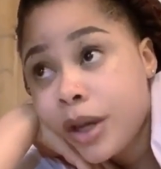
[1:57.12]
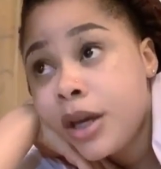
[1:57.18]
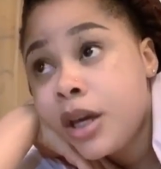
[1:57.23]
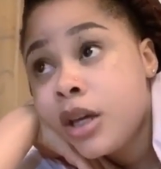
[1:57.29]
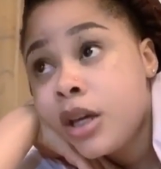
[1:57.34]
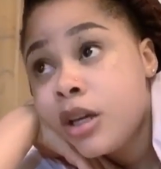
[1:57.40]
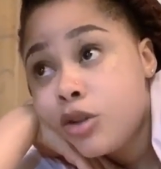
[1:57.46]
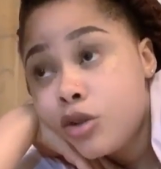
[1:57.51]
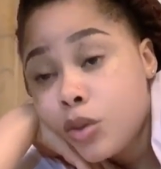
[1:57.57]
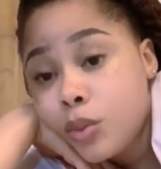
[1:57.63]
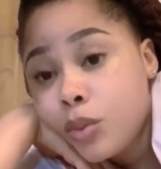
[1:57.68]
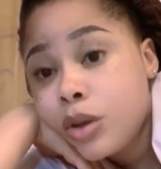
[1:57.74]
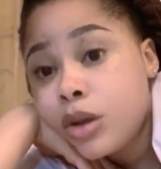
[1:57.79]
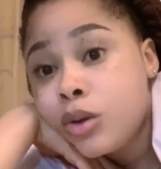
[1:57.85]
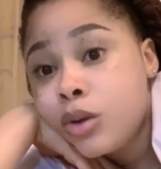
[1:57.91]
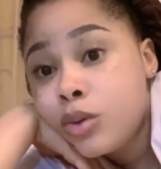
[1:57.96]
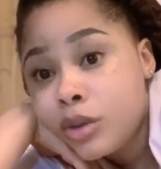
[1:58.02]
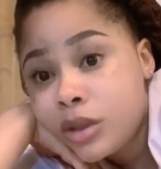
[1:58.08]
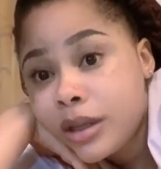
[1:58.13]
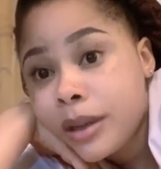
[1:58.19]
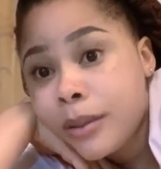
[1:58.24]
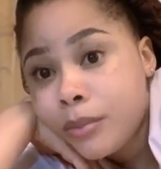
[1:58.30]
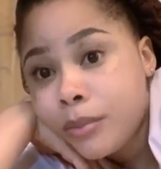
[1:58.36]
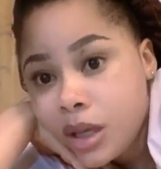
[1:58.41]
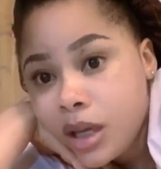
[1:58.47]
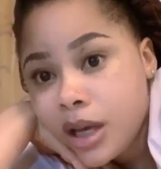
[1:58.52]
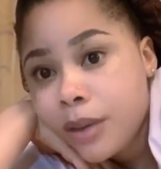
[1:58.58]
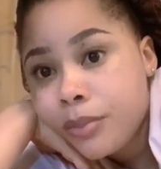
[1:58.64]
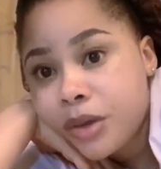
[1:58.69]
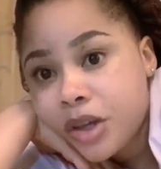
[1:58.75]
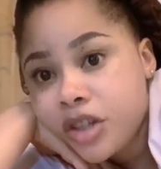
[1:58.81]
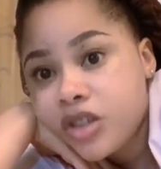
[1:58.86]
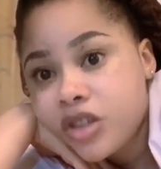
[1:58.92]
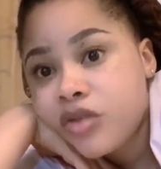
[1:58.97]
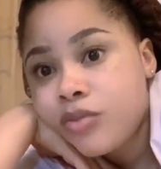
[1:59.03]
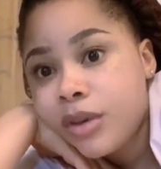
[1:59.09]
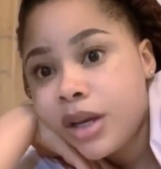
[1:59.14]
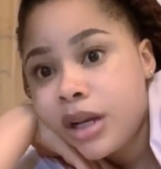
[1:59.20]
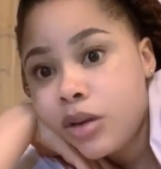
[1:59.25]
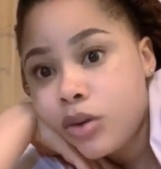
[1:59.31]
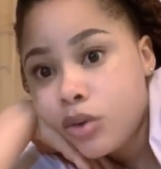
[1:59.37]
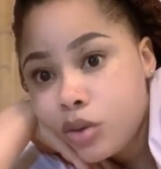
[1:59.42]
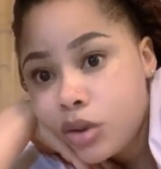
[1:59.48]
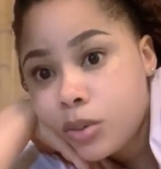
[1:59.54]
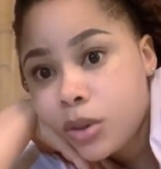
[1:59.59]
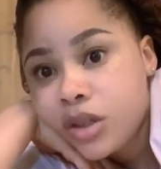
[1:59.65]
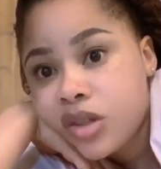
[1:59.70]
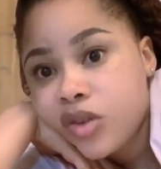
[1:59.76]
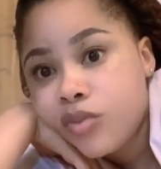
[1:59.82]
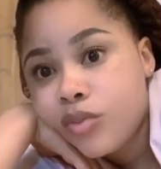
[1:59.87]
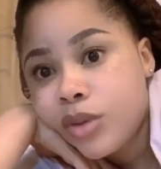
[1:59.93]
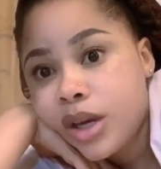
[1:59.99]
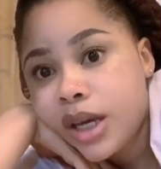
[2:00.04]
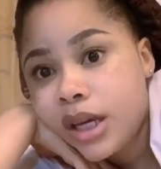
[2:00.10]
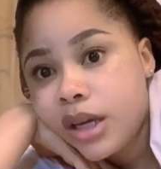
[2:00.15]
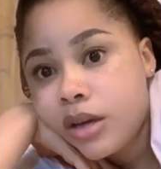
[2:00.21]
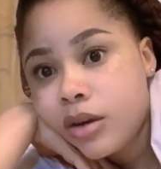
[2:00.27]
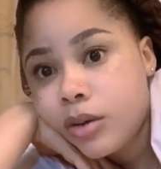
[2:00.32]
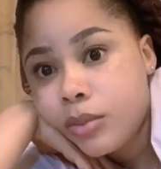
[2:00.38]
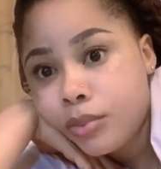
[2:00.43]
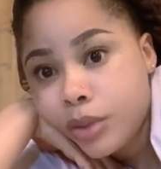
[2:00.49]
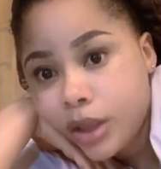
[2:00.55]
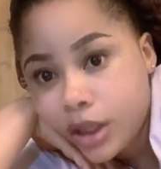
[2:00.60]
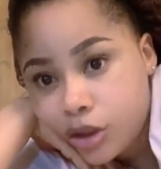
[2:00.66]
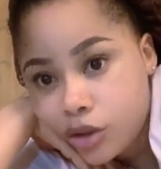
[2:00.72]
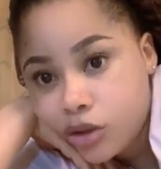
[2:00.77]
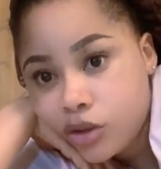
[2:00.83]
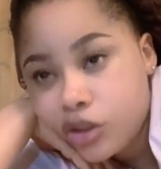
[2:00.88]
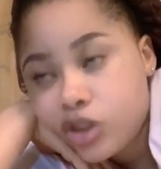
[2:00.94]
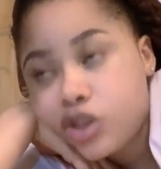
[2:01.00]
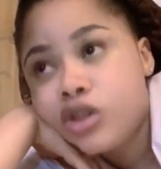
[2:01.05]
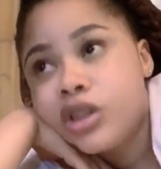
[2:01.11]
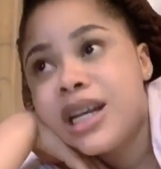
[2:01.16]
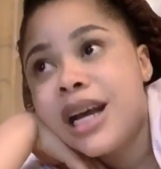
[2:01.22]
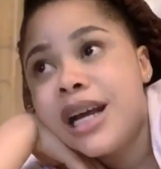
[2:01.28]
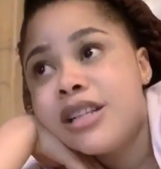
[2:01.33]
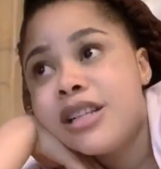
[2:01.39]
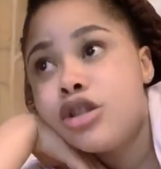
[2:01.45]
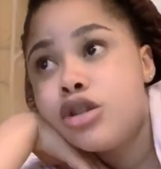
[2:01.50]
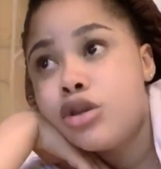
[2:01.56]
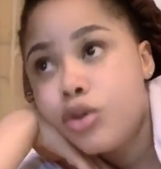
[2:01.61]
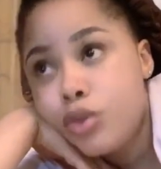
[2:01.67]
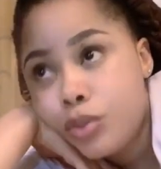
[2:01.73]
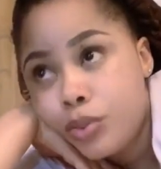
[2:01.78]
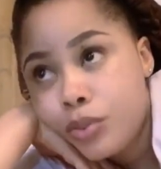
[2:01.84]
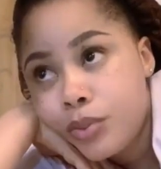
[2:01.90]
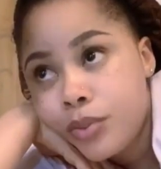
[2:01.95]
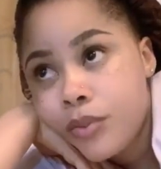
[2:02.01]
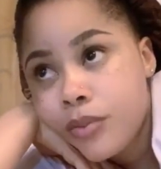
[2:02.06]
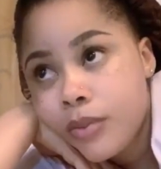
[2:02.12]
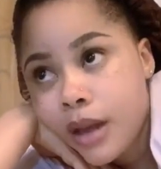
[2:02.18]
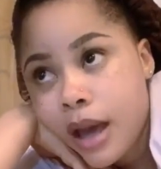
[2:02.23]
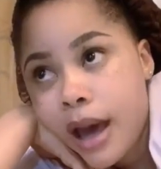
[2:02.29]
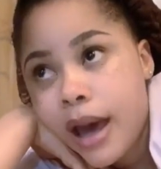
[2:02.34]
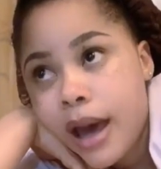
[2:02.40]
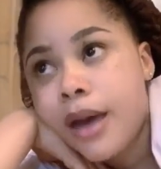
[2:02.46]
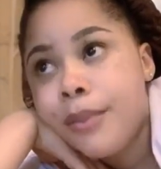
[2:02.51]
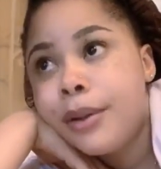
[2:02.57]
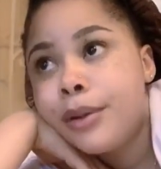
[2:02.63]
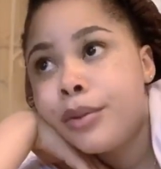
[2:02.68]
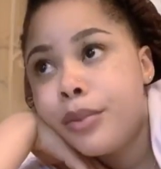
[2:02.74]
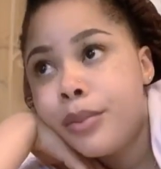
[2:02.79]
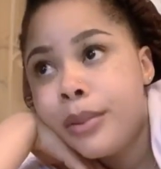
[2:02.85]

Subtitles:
where someone looks at me and because of my looks, because of my complexion, they just assume I am